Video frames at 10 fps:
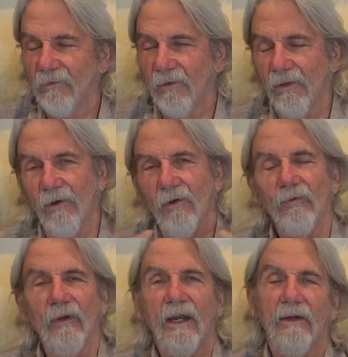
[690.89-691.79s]
to their
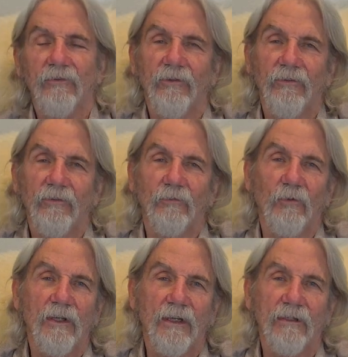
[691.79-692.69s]
own houses and
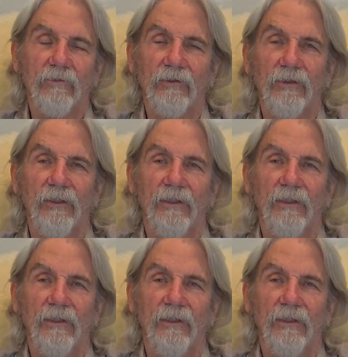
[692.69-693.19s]
whatever.